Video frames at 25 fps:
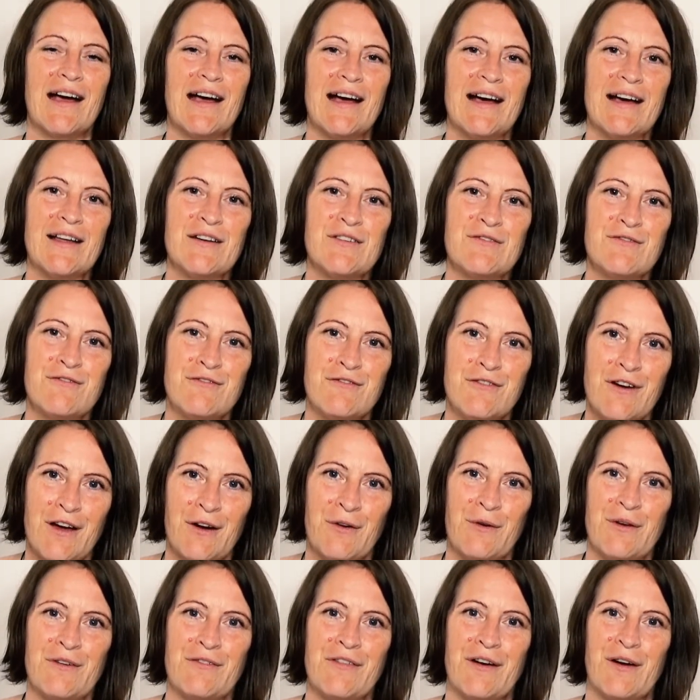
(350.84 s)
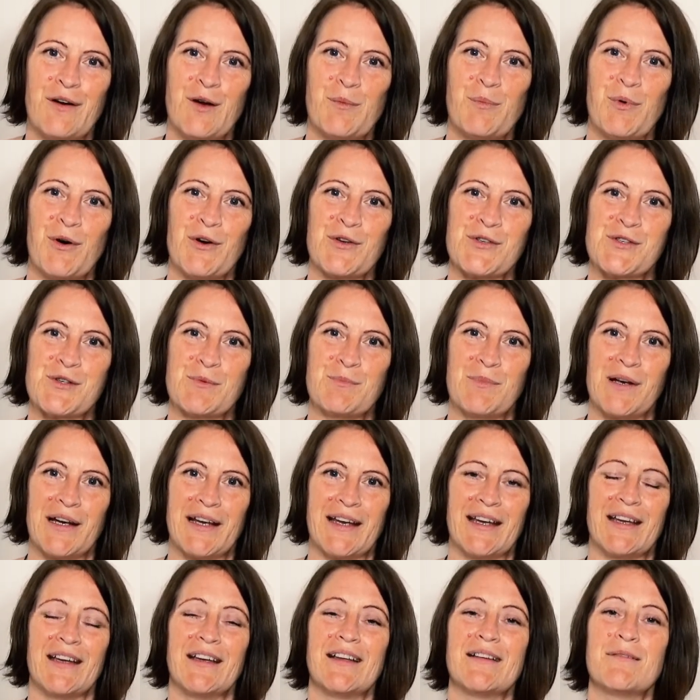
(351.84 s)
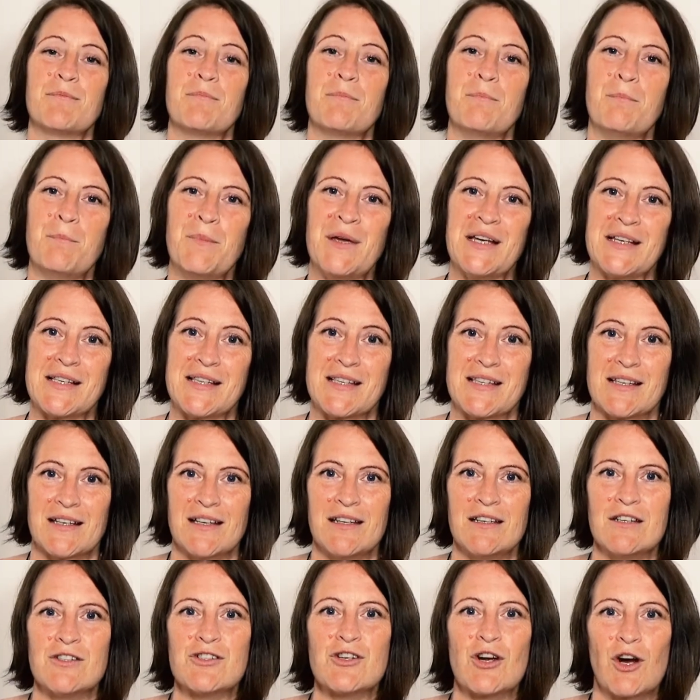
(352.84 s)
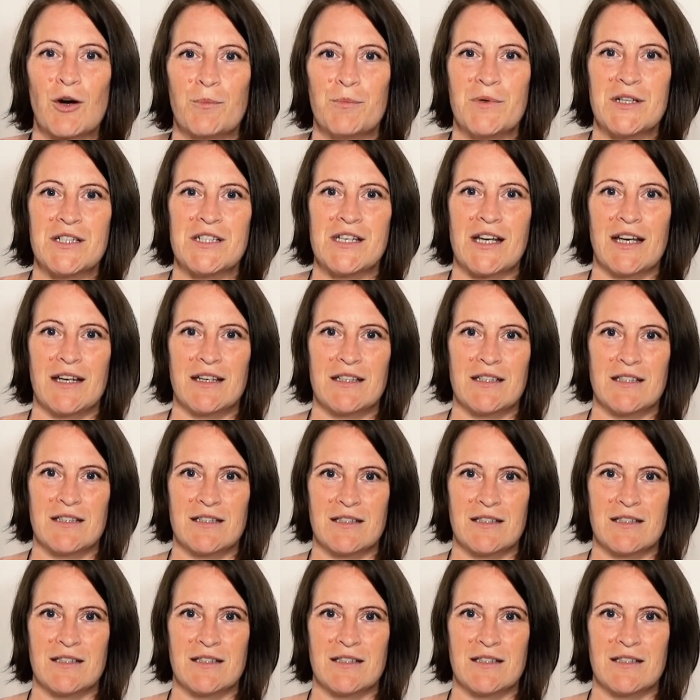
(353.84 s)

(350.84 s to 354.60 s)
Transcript: and very, very possibly misinterpreted